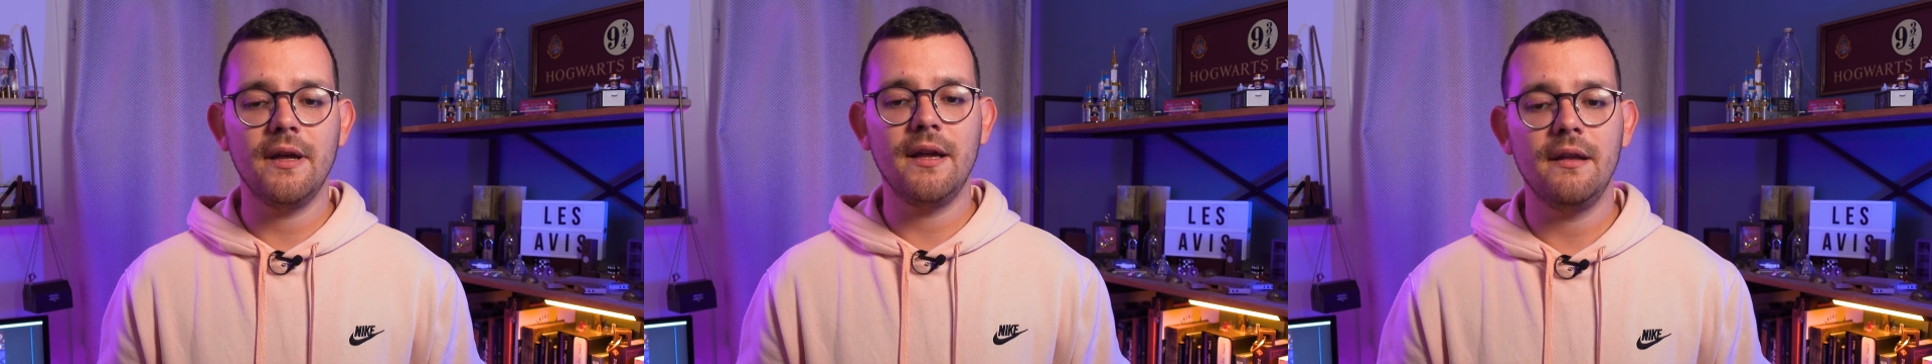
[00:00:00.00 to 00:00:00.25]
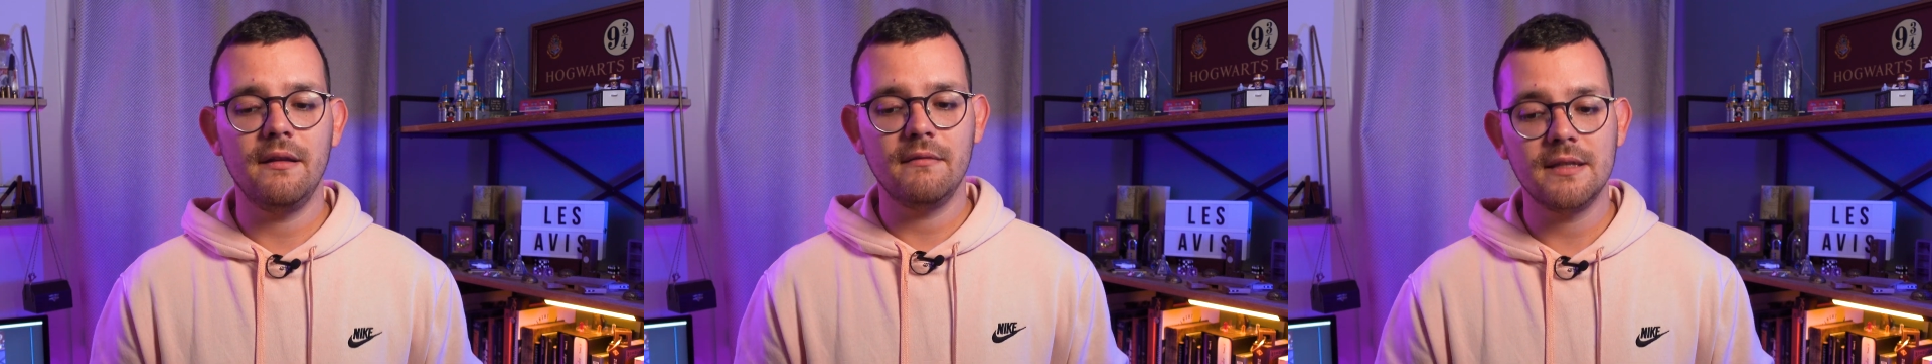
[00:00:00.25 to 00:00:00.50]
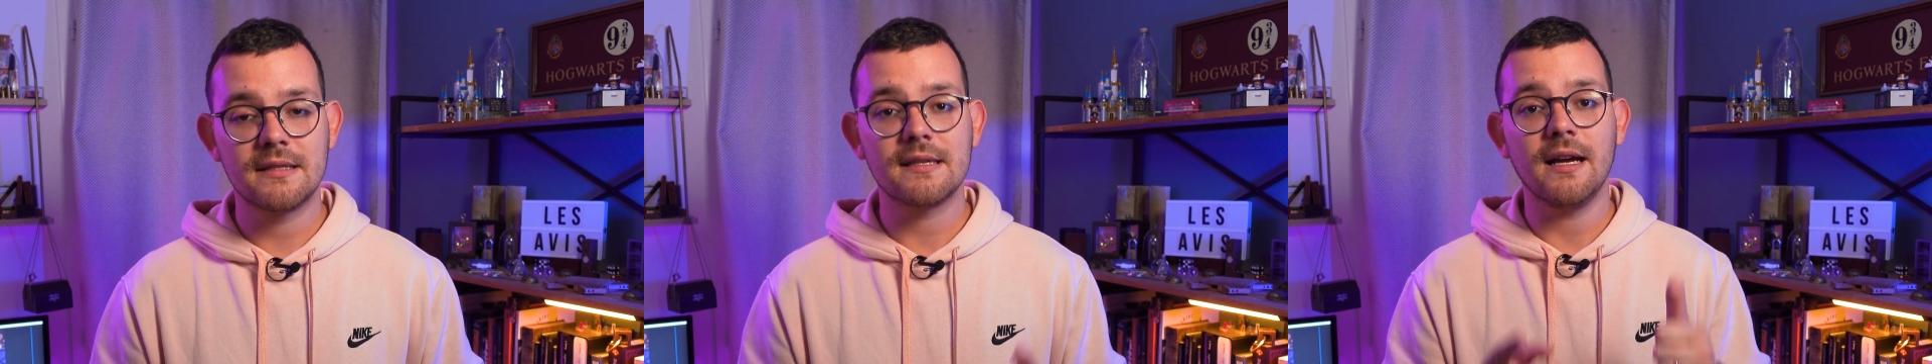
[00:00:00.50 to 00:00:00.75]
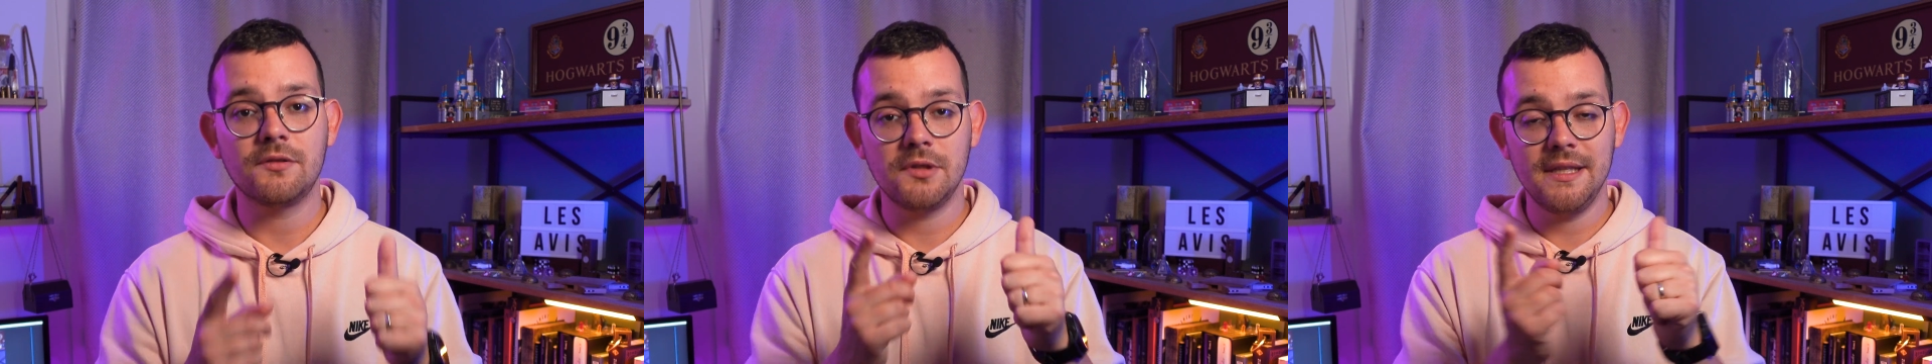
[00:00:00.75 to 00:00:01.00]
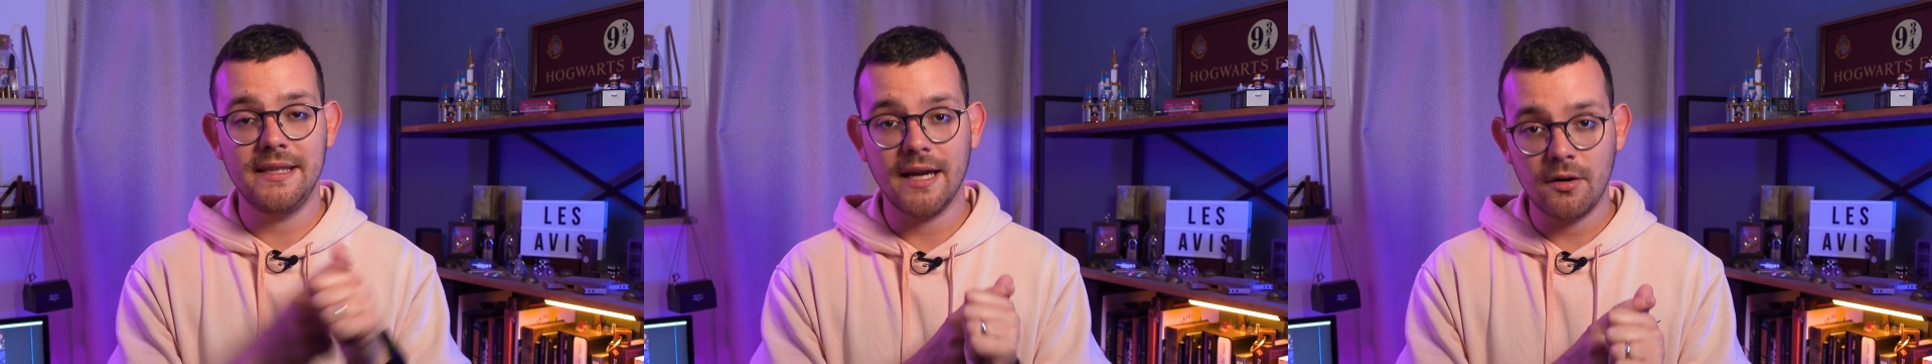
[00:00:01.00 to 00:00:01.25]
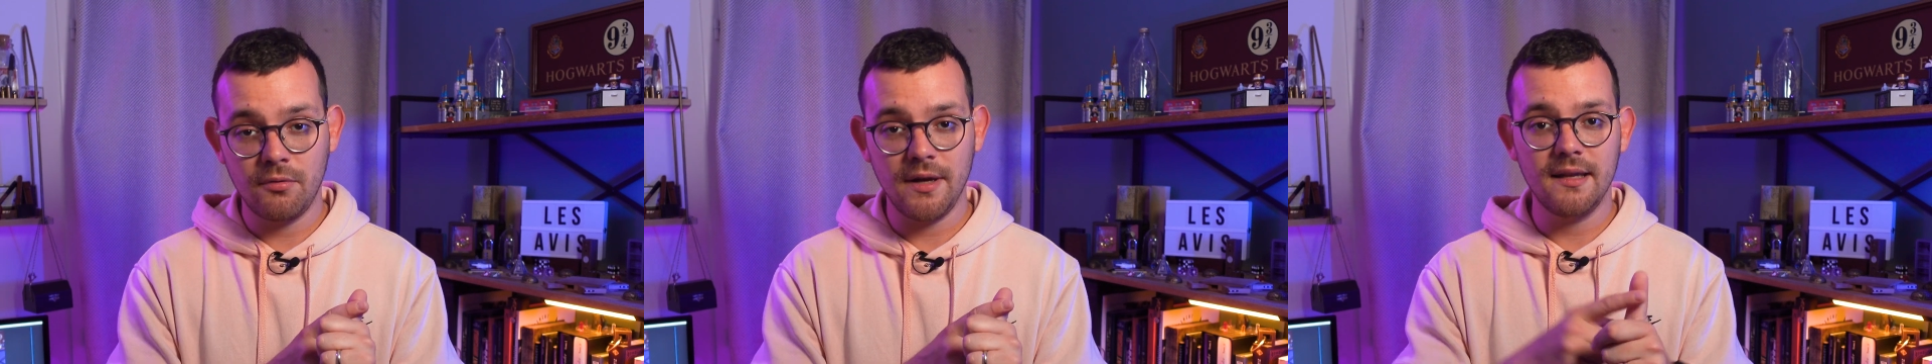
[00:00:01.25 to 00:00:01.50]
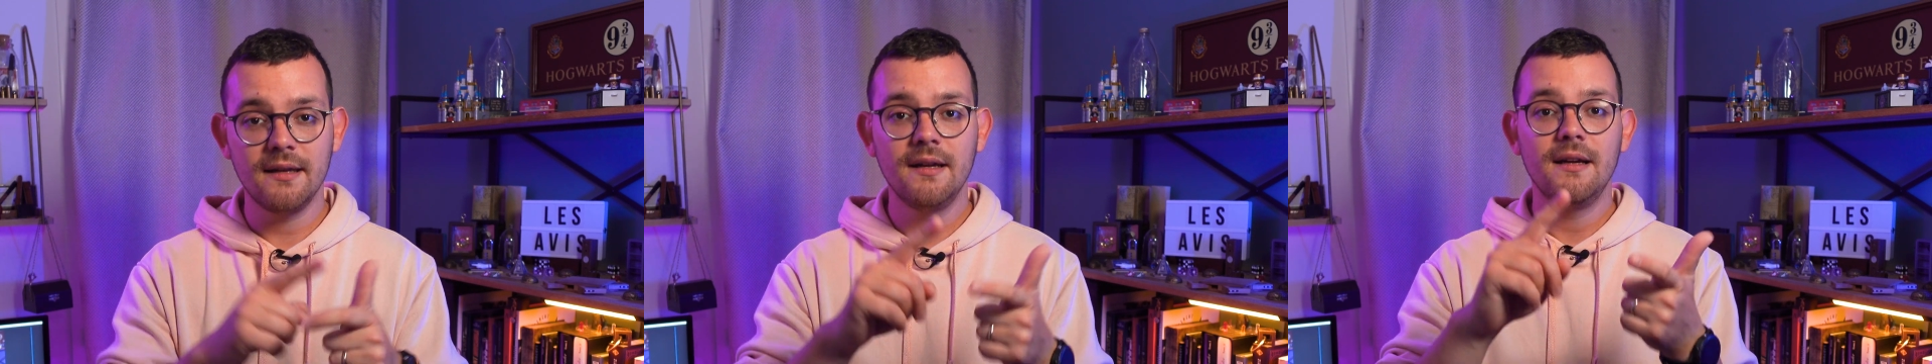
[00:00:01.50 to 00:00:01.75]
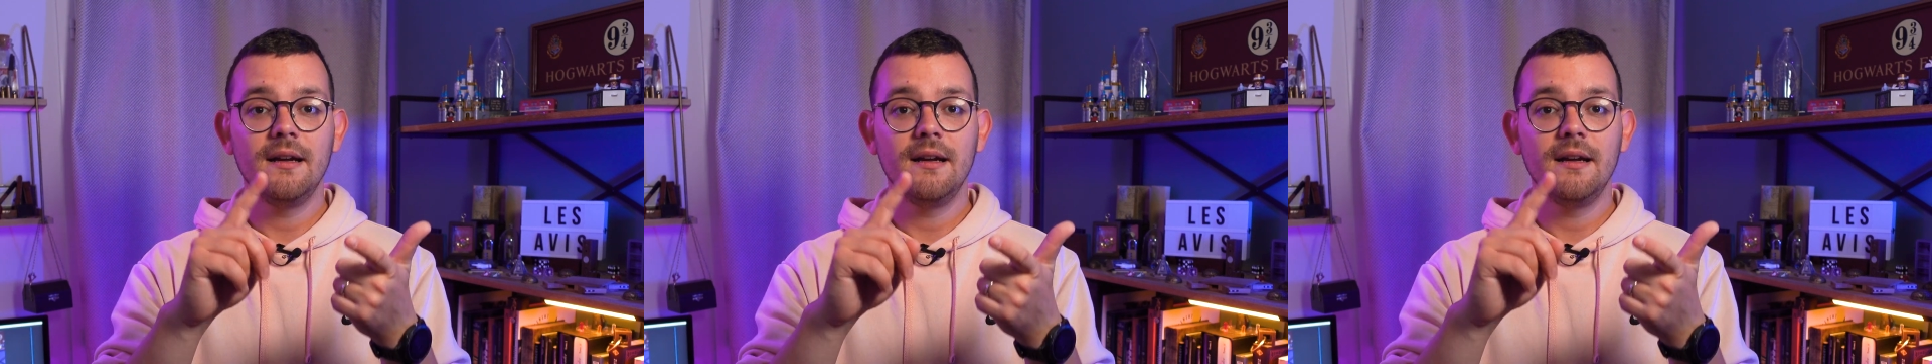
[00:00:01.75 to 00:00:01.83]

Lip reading: and it's actually their queen.